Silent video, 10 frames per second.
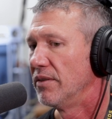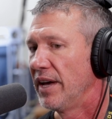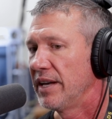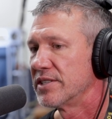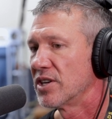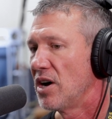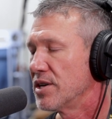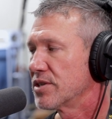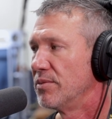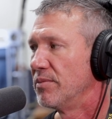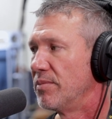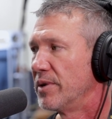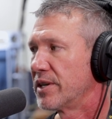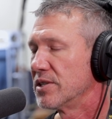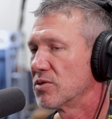That is awesome,
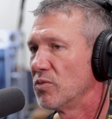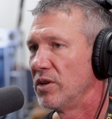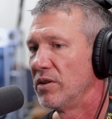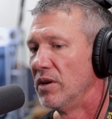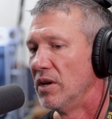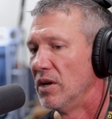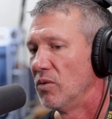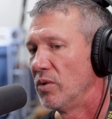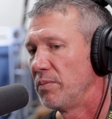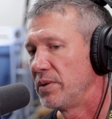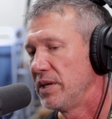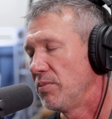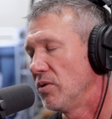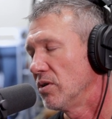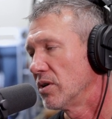because when when
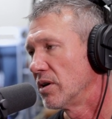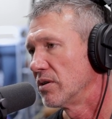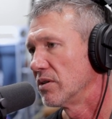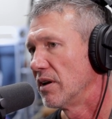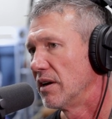people are